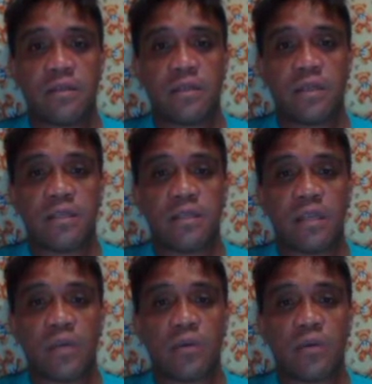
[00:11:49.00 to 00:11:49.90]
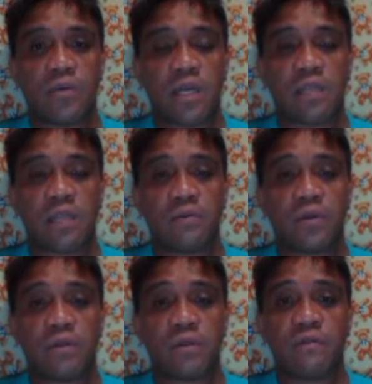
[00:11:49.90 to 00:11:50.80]
is equal to negative
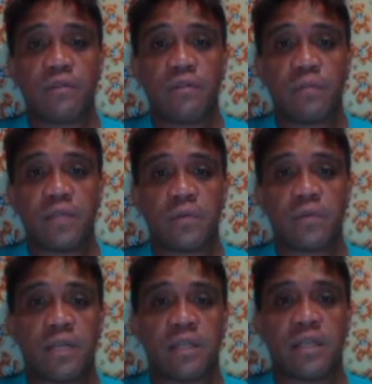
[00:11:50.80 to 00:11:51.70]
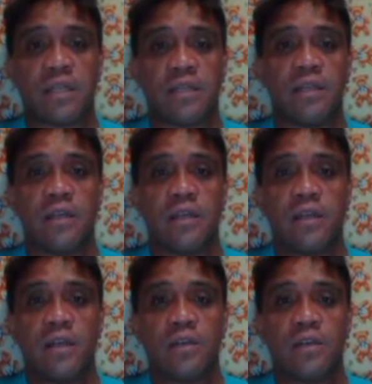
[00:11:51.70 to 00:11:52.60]
34 plus 100.
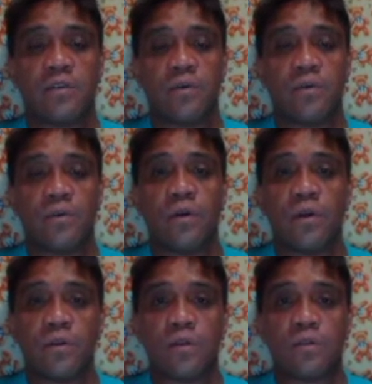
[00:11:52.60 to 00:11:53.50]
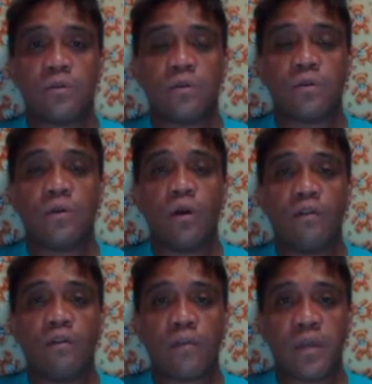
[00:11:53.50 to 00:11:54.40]
So to go
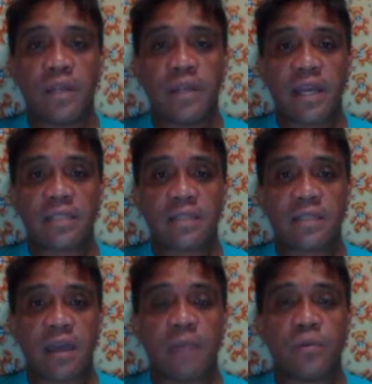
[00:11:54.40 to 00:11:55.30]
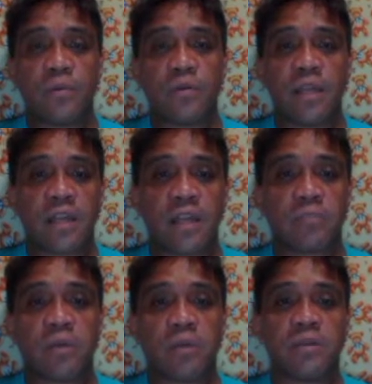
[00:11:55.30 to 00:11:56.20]
over with the next step or the next
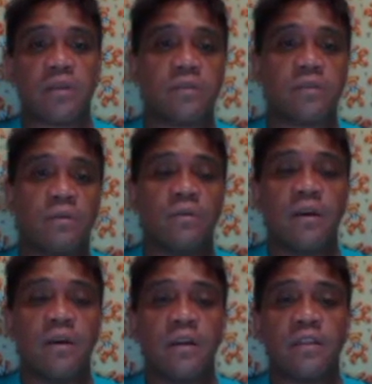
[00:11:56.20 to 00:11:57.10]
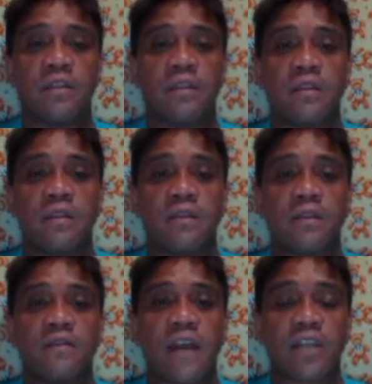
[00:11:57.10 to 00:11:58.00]
process, so the
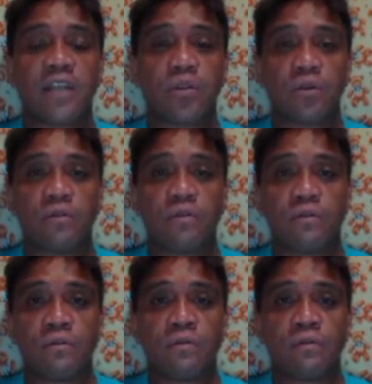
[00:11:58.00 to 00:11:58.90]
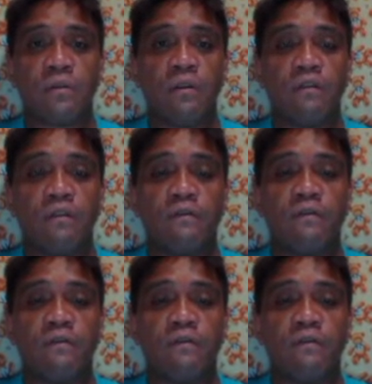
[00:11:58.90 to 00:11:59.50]
factor of